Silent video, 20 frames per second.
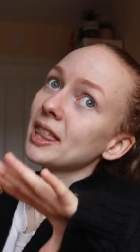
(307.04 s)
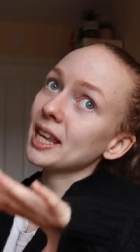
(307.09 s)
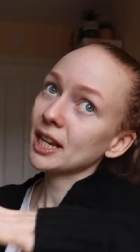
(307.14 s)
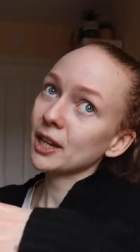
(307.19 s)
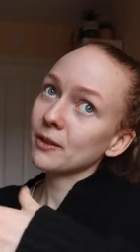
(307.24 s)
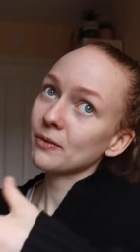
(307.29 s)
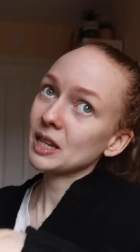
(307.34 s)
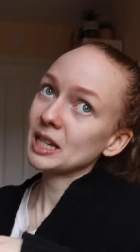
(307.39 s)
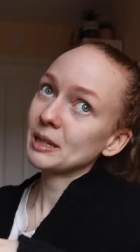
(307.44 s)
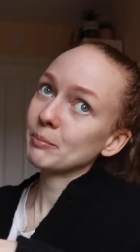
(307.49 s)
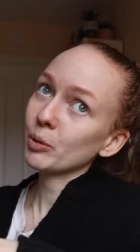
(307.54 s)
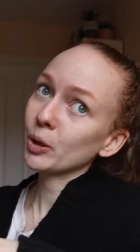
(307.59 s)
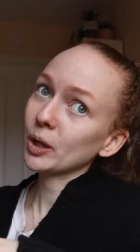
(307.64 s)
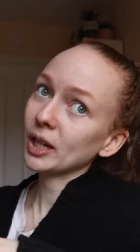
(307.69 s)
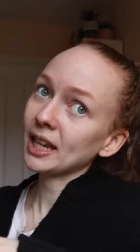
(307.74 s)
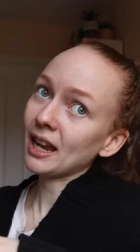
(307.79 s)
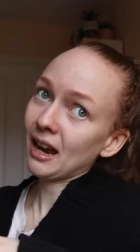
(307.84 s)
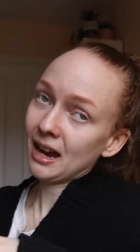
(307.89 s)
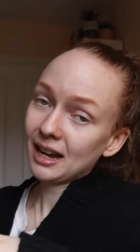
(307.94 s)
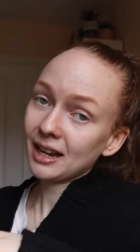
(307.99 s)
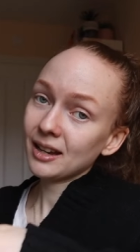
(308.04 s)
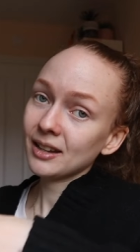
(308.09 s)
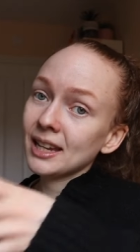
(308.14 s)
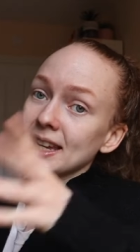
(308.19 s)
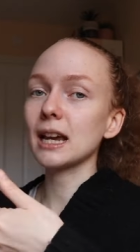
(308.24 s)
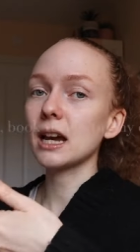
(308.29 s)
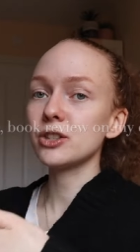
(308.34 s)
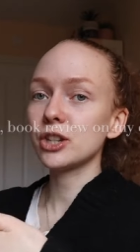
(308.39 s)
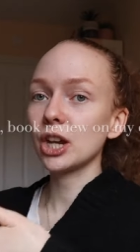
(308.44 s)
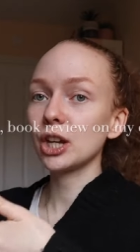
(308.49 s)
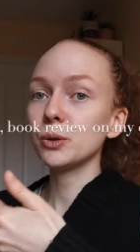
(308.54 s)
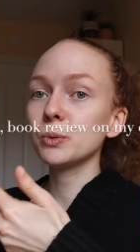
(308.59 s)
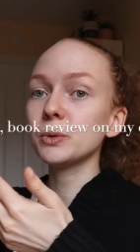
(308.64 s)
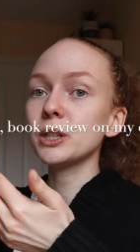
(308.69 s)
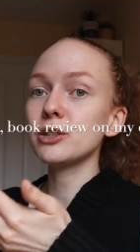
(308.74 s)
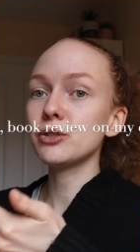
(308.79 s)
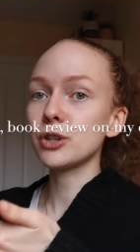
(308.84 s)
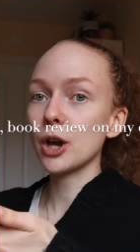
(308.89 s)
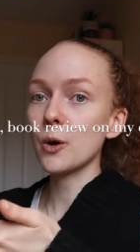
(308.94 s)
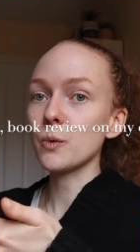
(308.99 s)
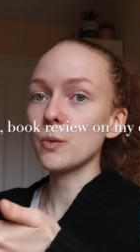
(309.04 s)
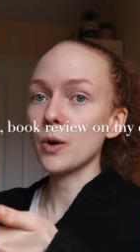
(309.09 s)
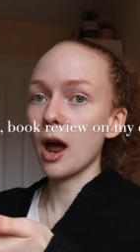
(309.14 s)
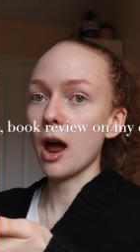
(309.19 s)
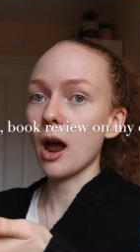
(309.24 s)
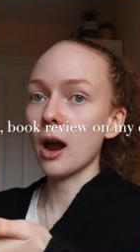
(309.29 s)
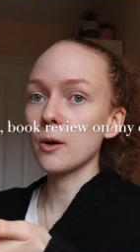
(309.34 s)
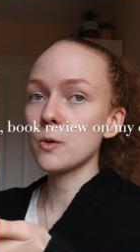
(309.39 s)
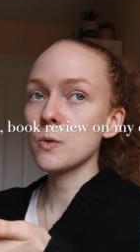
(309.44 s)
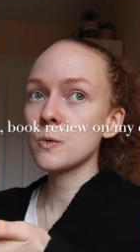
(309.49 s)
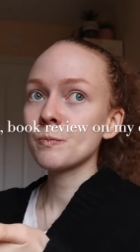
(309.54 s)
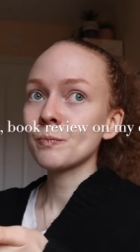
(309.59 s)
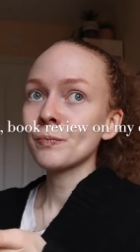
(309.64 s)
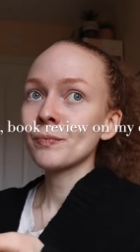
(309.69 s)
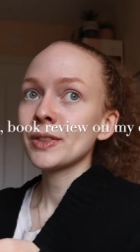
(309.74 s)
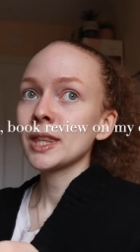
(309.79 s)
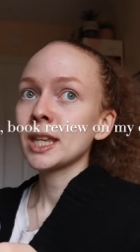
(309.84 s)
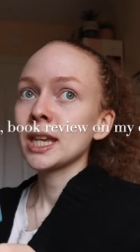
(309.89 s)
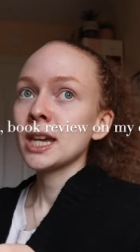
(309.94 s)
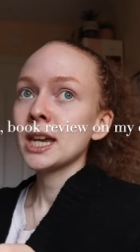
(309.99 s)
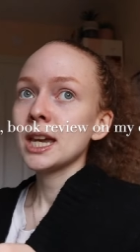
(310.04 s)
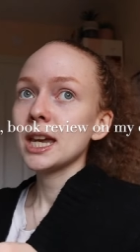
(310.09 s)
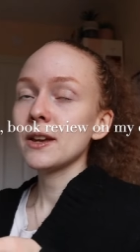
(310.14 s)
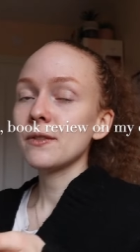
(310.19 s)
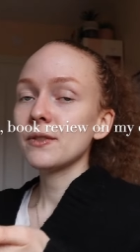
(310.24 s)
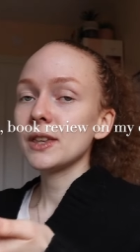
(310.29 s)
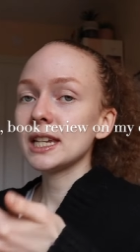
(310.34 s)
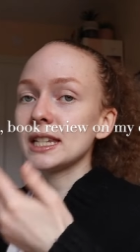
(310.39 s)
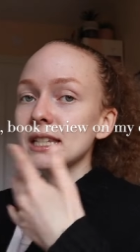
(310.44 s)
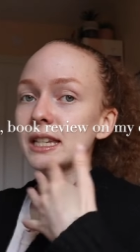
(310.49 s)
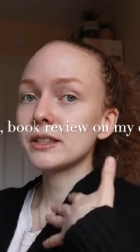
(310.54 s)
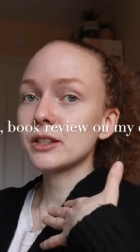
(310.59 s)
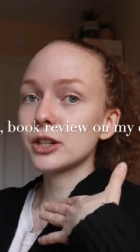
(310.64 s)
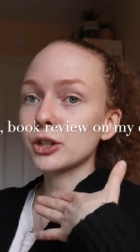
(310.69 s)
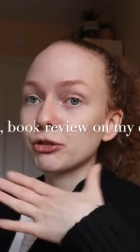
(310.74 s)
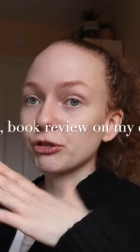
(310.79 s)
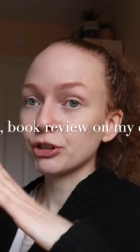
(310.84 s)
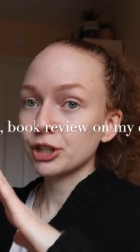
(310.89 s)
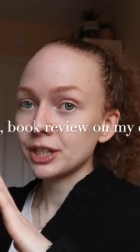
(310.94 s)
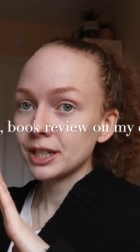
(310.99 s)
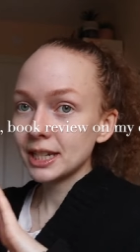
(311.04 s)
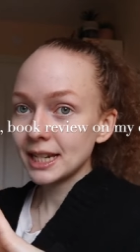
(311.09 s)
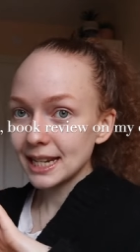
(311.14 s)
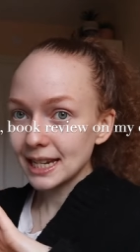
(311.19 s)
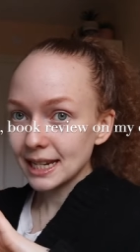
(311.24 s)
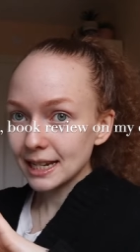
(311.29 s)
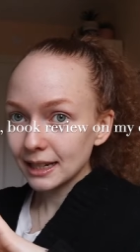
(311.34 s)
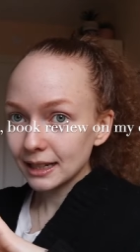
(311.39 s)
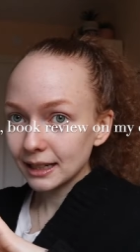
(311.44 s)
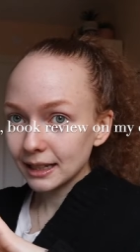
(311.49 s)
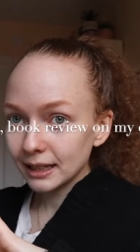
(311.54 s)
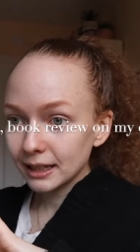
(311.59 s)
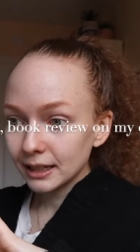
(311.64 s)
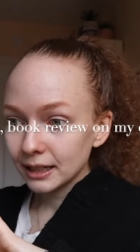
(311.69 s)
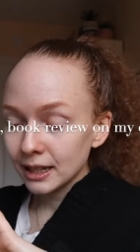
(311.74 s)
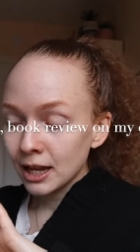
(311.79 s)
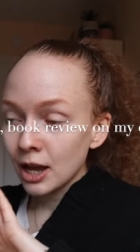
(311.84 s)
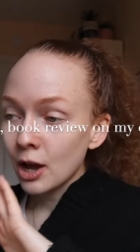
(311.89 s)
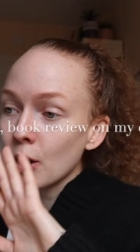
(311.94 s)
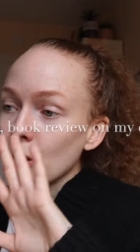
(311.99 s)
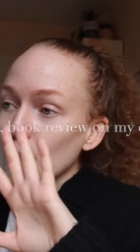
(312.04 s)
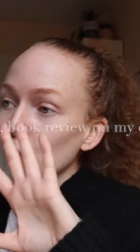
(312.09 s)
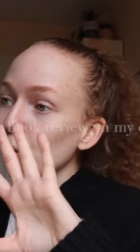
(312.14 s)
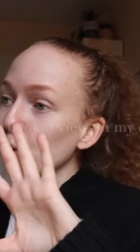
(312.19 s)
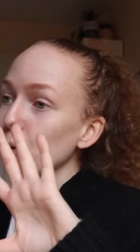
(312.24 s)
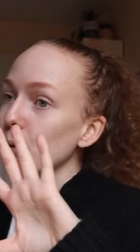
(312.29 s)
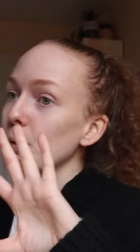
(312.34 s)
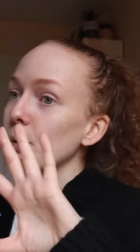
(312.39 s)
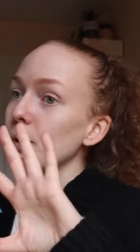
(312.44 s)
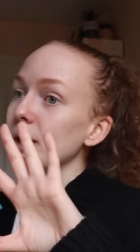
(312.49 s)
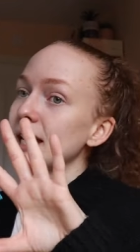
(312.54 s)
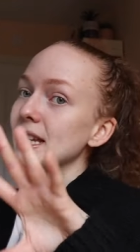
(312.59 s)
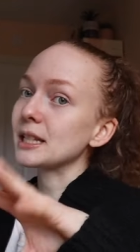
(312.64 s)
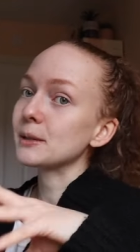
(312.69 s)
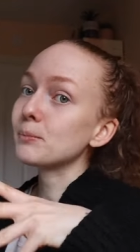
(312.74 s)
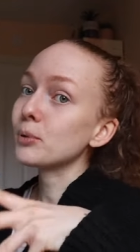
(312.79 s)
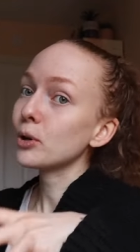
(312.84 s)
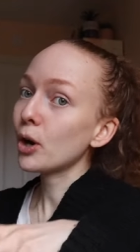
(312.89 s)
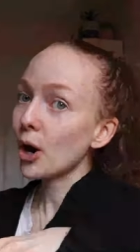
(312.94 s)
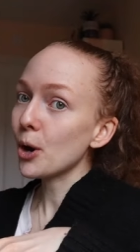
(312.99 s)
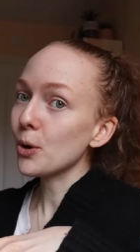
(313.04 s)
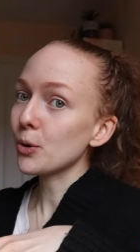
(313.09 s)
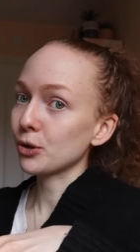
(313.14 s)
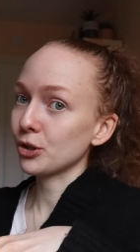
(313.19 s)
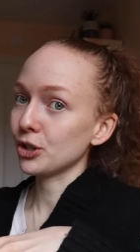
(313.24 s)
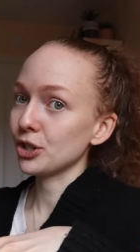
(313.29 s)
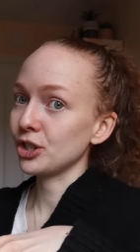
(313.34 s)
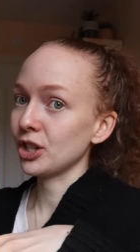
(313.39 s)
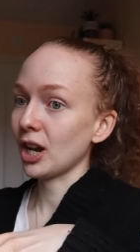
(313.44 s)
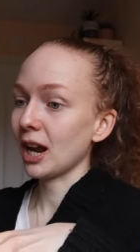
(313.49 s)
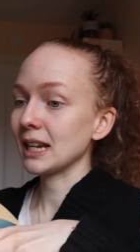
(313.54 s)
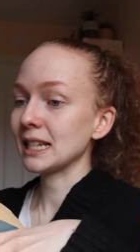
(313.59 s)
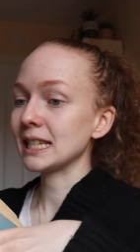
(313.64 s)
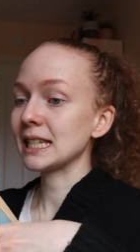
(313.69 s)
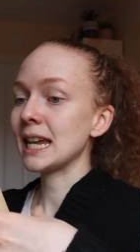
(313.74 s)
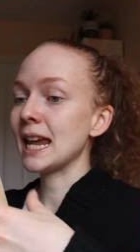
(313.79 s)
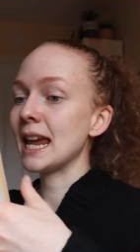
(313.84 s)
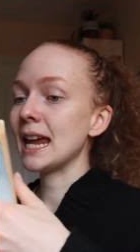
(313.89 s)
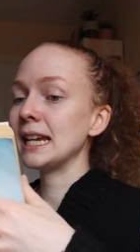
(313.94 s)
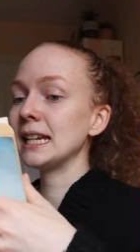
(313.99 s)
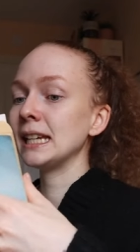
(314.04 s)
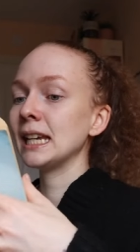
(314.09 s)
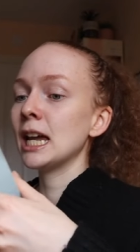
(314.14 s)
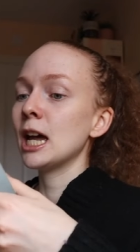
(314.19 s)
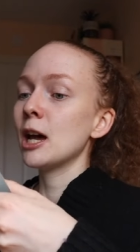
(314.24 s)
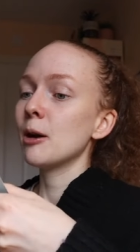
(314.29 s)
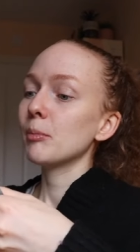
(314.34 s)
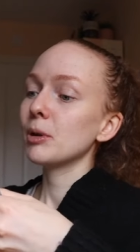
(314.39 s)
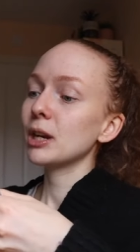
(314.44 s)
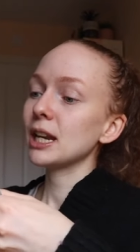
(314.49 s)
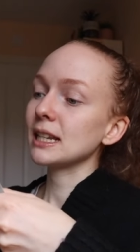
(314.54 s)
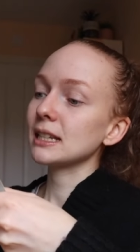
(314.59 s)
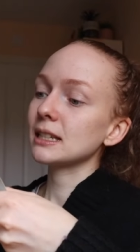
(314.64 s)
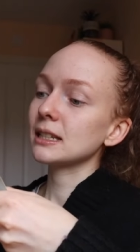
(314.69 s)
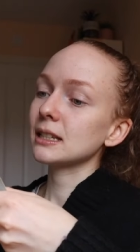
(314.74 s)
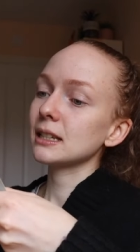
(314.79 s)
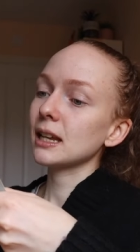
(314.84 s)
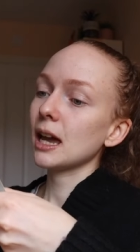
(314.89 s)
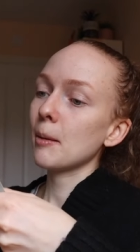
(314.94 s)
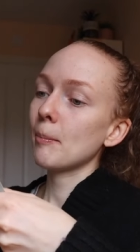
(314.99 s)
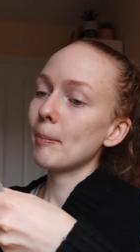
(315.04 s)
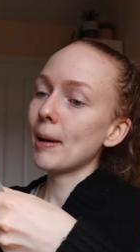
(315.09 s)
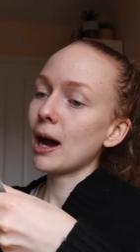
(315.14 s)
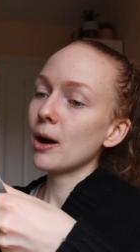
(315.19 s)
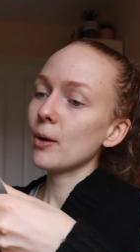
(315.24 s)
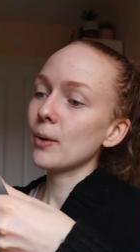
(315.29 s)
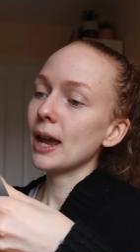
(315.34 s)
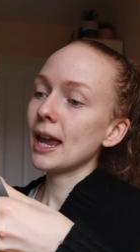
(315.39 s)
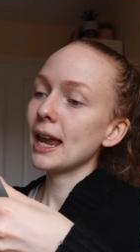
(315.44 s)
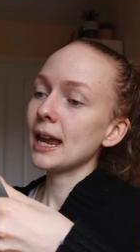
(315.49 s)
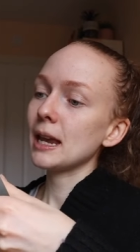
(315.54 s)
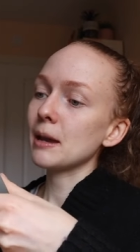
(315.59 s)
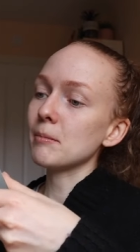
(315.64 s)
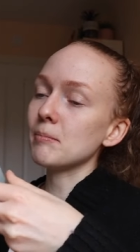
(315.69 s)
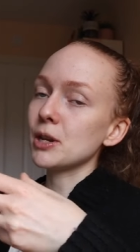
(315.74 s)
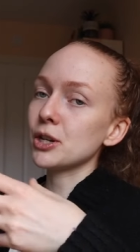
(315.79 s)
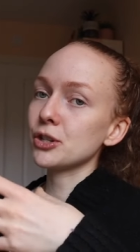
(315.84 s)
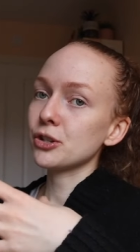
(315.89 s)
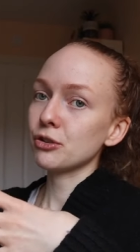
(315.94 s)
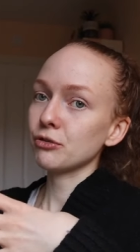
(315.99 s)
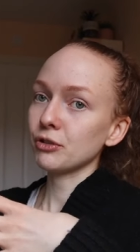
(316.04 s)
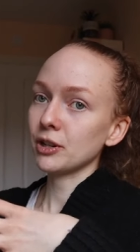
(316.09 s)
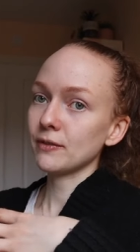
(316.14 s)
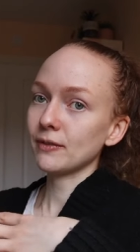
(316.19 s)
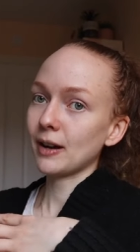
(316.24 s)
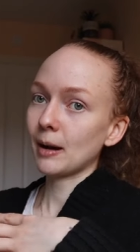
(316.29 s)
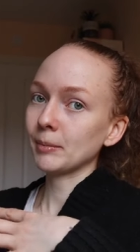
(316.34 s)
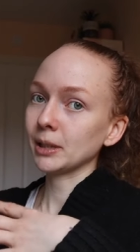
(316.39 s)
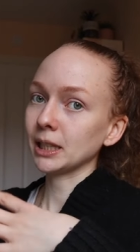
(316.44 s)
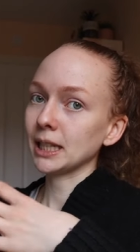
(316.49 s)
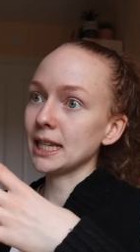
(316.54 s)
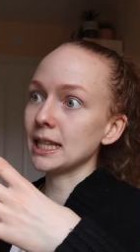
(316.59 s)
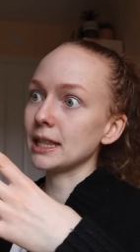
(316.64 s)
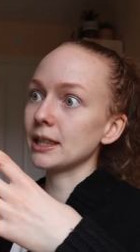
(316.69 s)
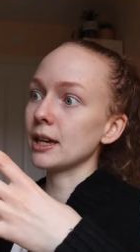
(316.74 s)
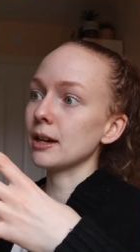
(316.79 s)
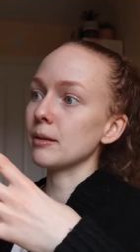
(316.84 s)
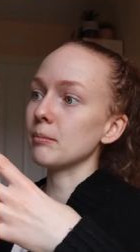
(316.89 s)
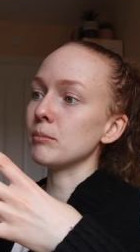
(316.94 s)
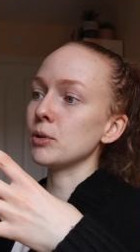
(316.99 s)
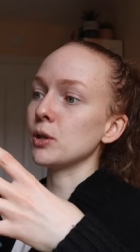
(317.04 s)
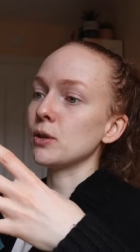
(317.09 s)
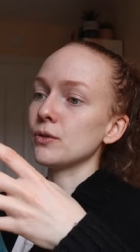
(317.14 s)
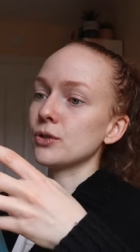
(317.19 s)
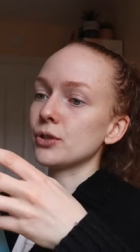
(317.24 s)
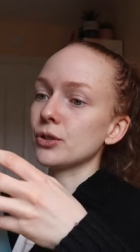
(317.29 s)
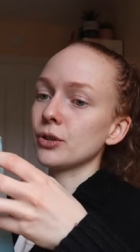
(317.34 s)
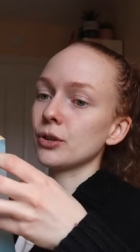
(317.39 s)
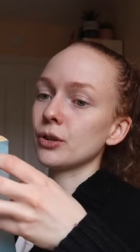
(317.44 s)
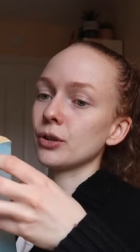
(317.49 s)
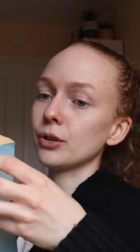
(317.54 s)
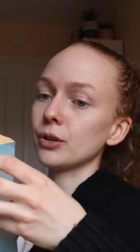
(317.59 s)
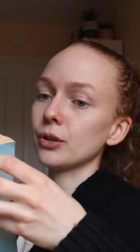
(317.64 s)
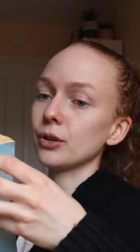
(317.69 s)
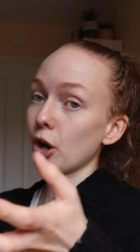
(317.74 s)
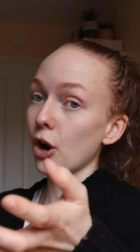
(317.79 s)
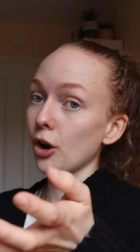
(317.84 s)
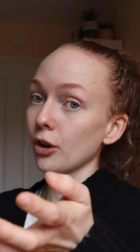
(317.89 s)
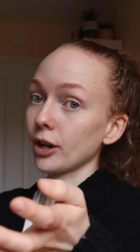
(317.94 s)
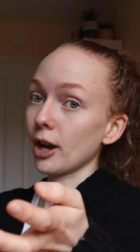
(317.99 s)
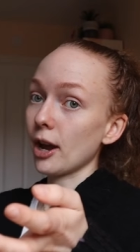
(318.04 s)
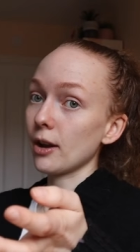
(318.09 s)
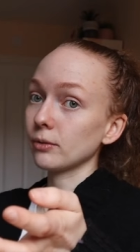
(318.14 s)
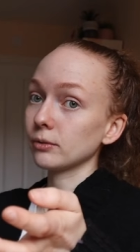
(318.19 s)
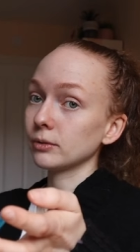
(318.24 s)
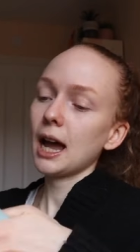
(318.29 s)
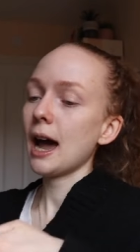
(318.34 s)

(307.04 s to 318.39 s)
think of this book yet. I genuinely don't know if this is a critique or it's pro-Christianity, but it's about a missionary family that moves to the, the Congo.